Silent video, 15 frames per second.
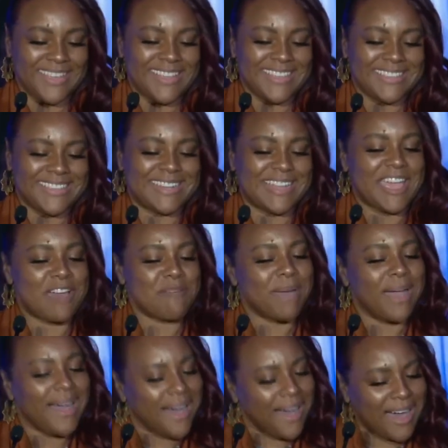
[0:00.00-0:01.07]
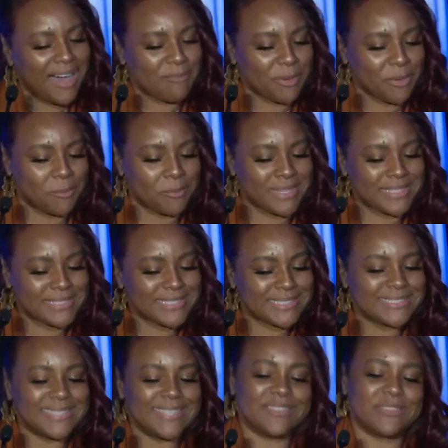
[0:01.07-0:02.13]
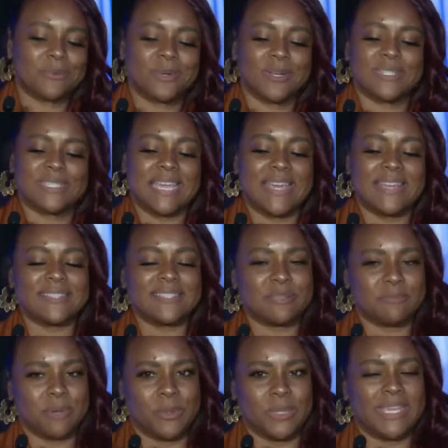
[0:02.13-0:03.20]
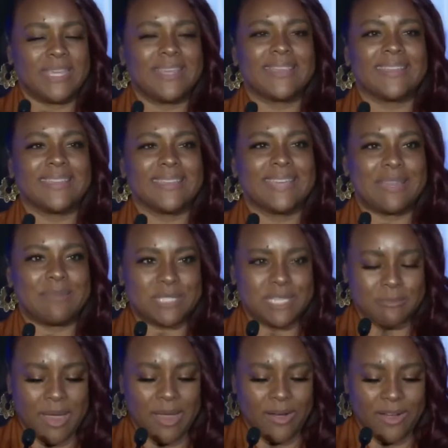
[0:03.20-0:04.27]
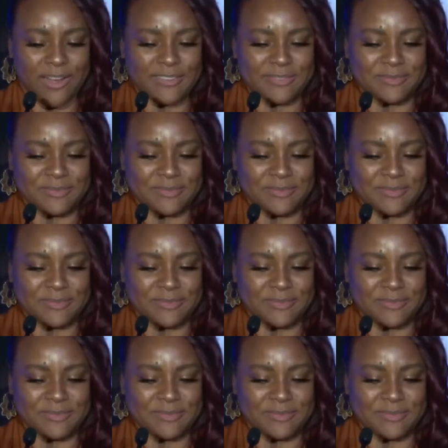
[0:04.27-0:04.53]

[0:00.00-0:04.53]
Then I had my aha moment, and the word testimony came to my heart.